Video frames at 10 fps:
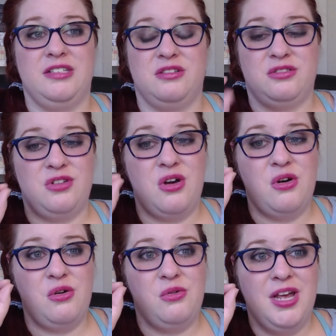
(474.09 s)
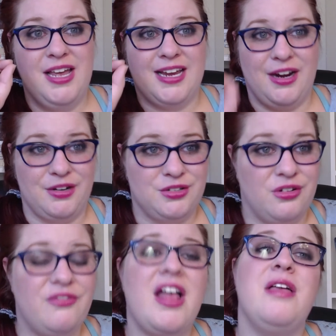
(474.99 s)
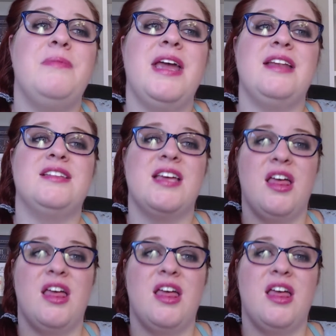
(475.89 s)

There's no character development.